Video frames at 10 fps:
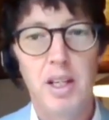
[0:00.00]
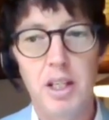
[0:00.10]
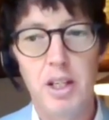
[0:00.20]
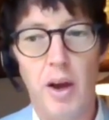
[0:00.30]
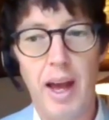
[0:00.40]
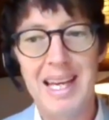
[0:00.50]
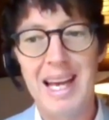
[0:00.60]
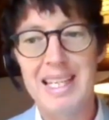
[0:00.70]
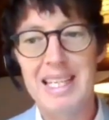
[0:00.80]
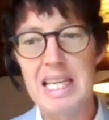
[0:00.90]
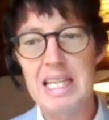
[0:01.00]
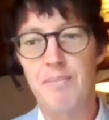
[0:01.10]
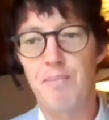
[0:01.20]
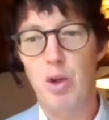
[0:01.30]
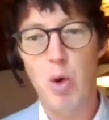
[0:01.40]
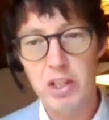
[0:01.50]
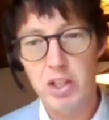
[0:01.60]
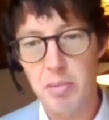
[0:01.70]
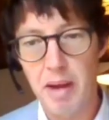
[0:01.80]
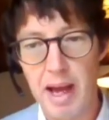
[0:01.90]
You know, again,
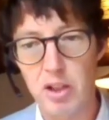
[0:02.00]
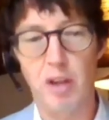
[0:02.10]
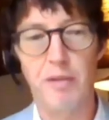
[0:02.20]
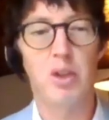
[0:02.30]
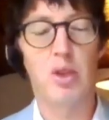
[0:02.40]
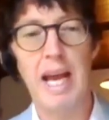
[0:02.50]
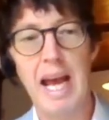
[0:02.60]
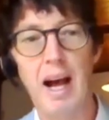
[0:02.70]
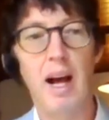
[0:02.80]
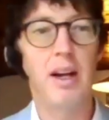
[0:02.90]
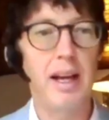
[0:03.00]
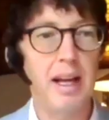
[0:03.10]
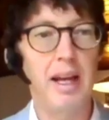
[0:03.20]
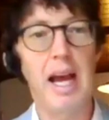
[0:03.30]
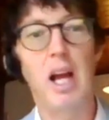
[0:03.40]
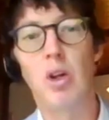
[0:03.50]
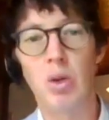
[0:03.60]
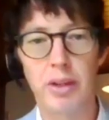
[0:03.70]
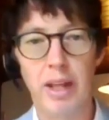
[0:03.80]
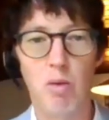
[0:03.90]
question marks over sort of how
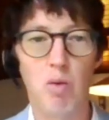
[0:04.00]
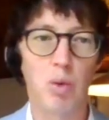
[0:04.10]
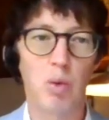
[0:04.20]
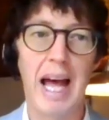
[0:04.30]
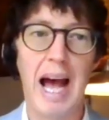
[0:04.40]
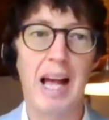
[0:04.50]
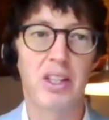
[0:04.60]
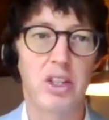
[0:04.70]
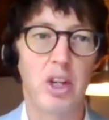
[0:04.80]
long that will last.